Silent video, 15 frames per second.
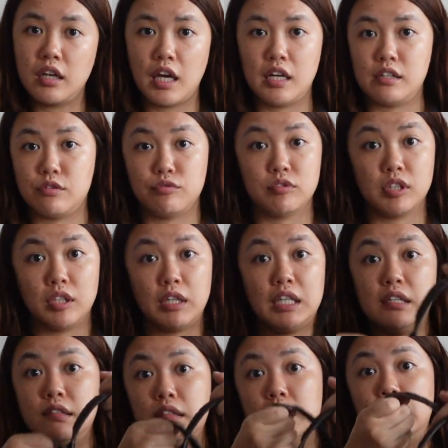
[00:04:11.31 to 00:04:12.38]
and it's a really
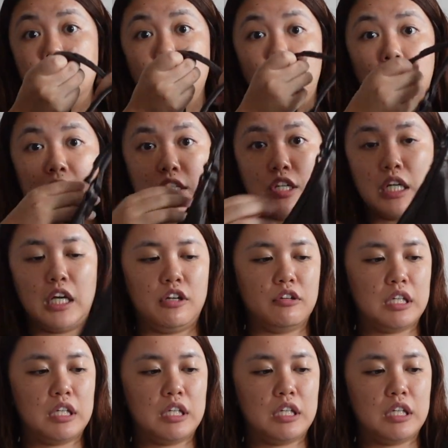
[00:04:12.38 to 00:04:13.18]
easy way to get your